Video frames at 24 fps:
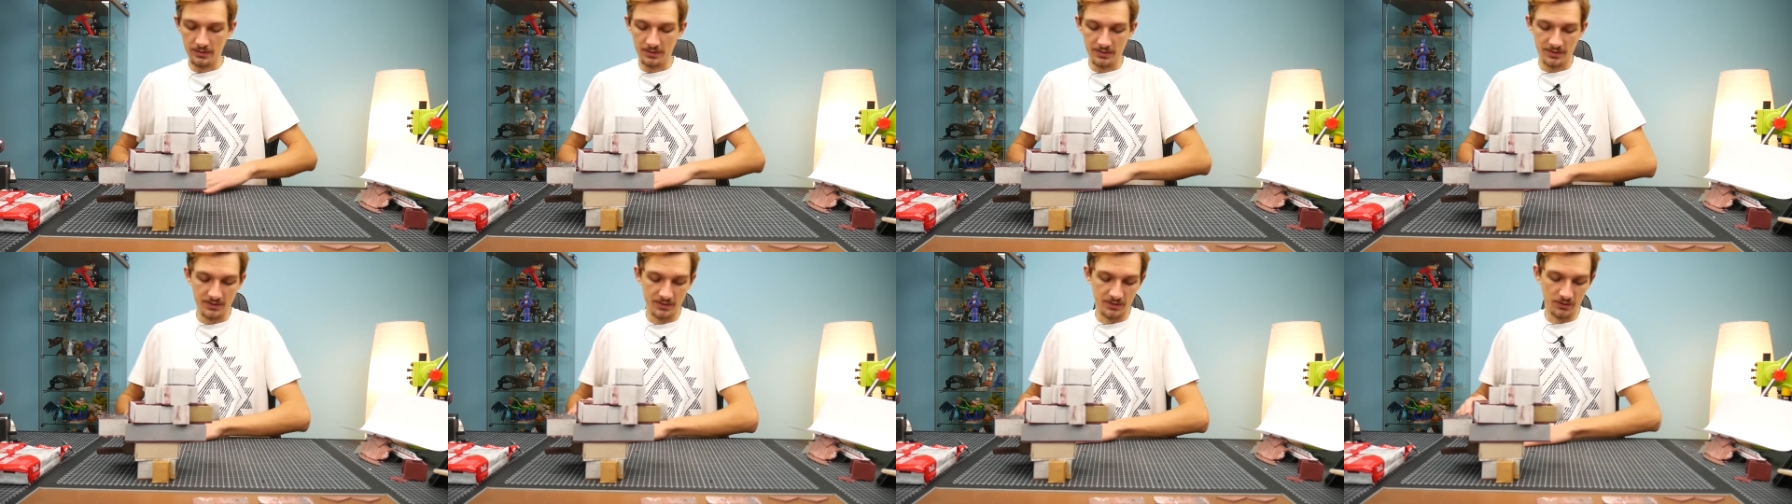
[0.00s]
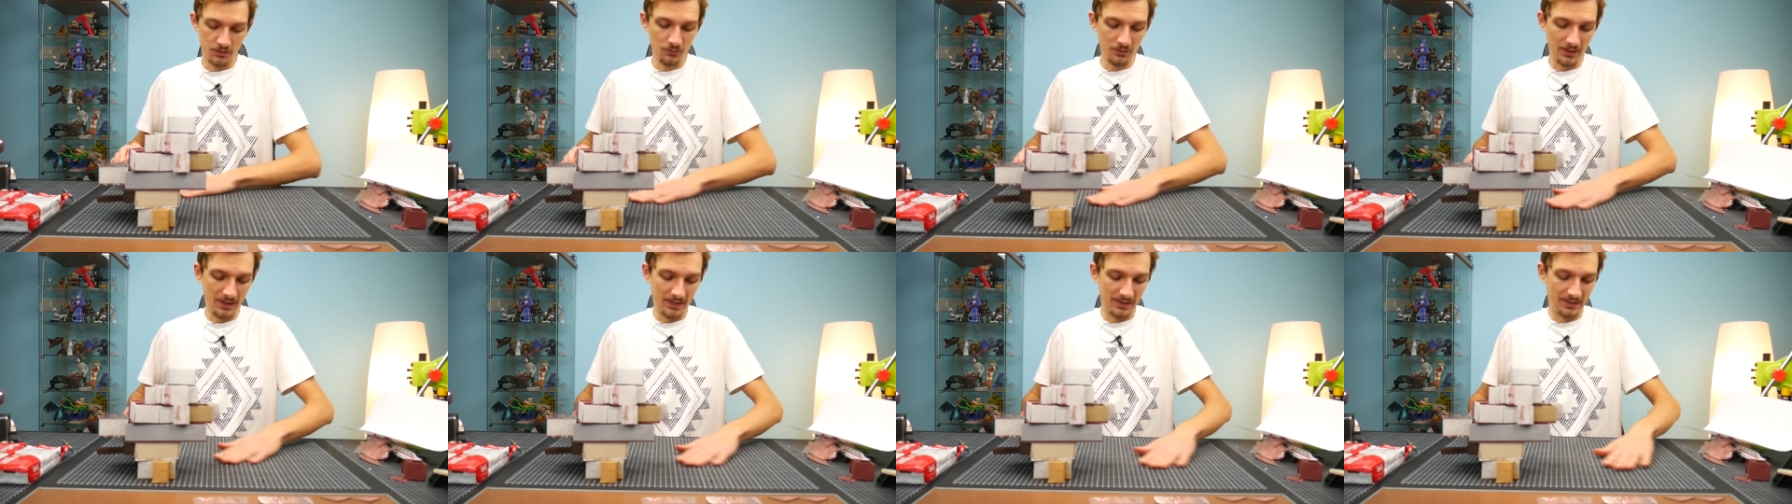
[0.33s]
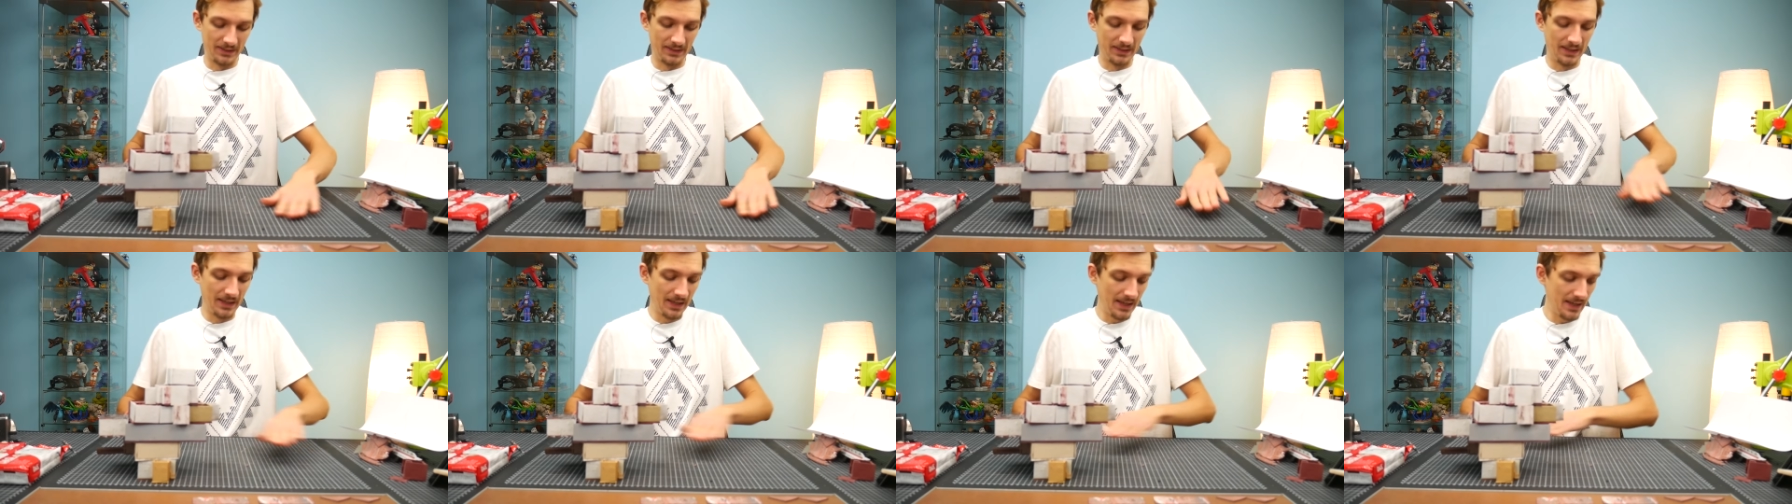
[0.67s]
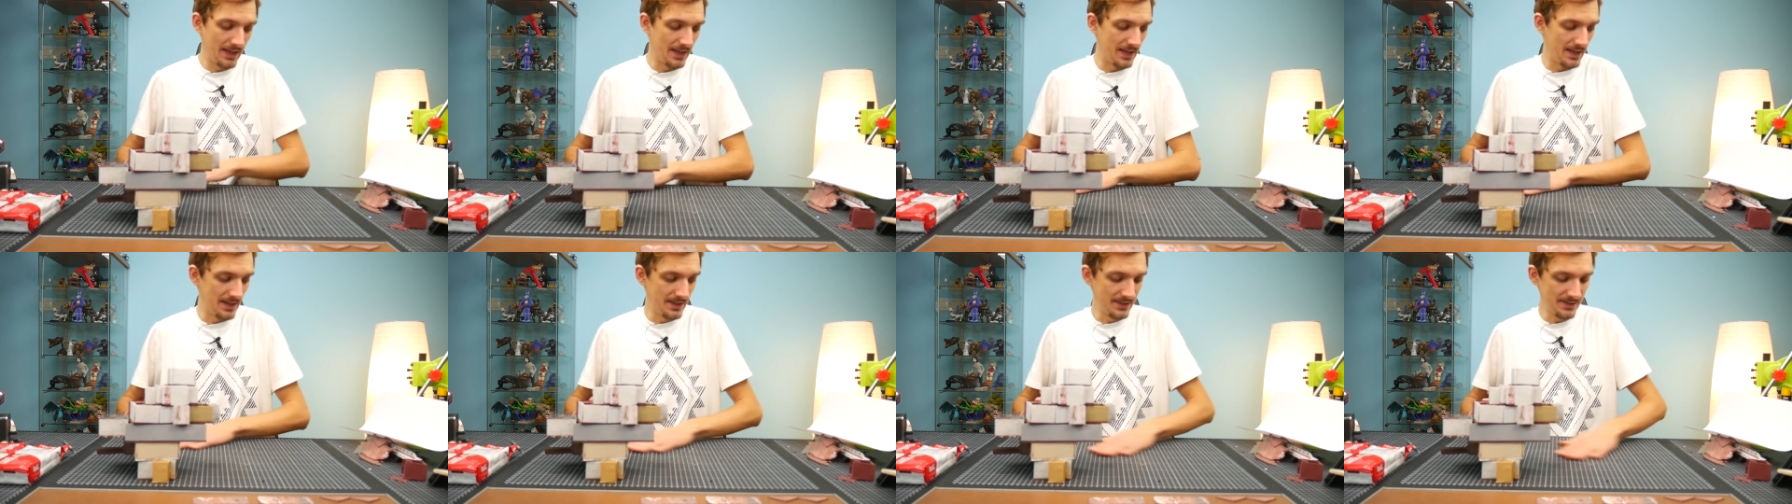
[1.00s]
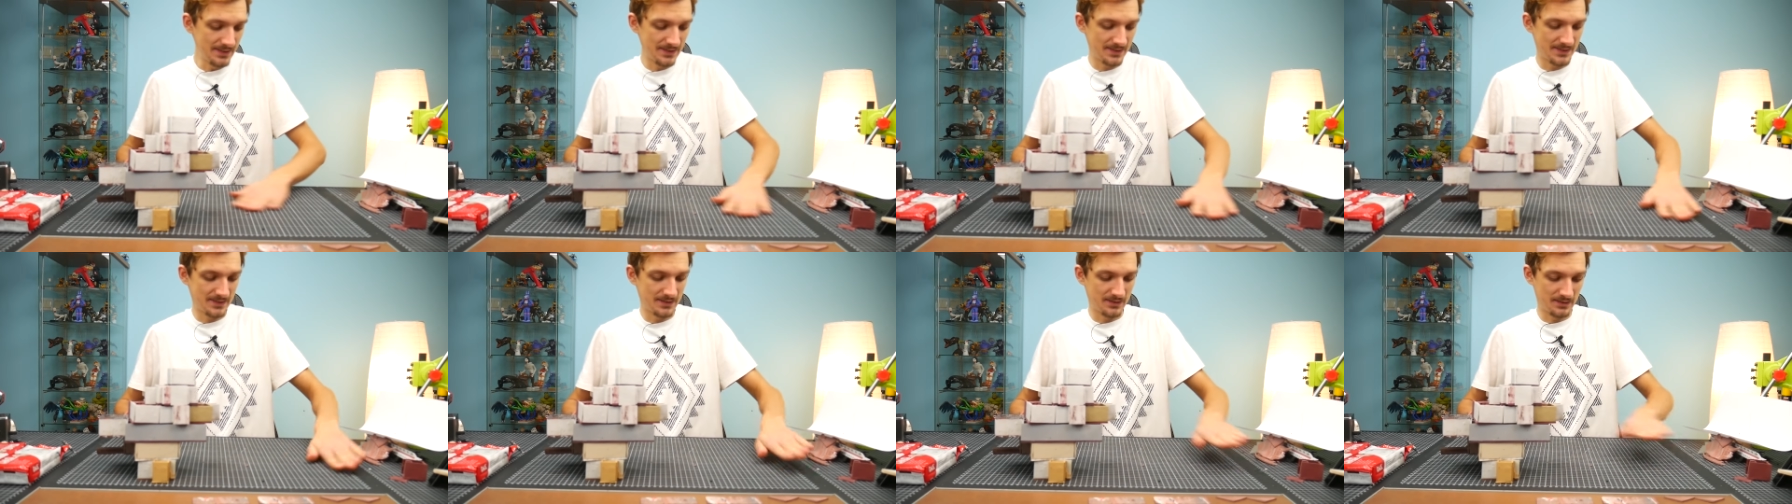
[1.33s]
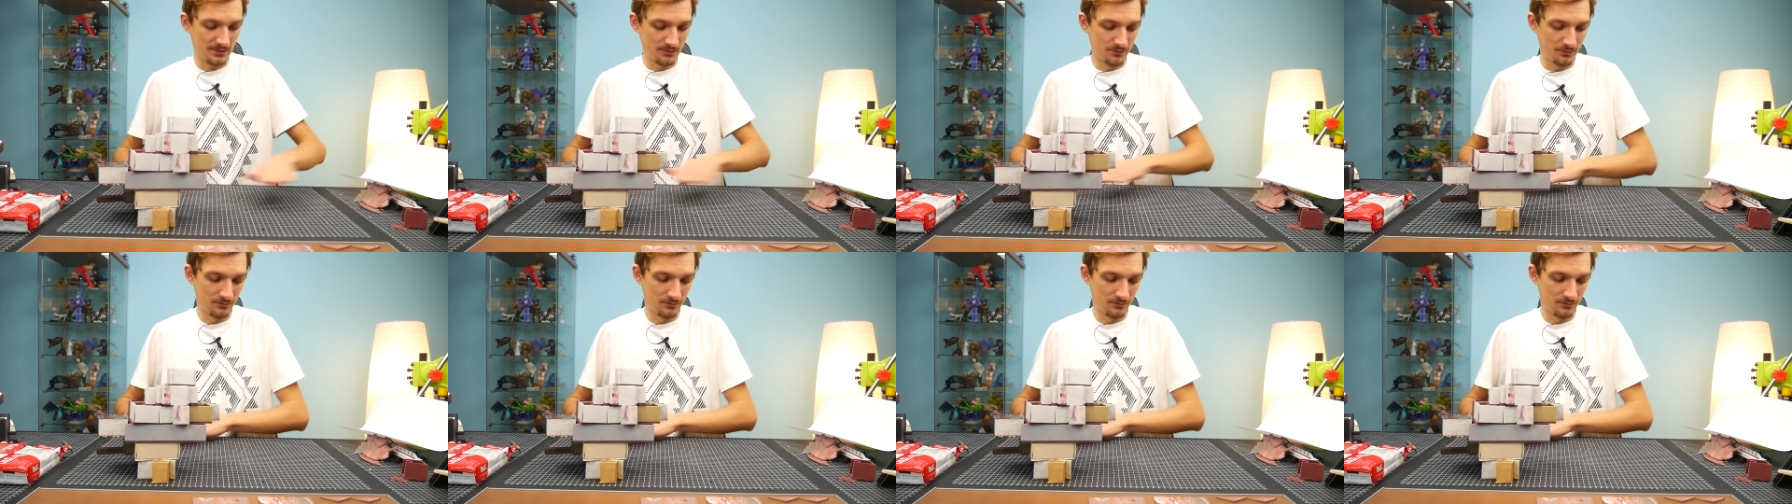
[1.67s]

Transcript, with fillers: So I guess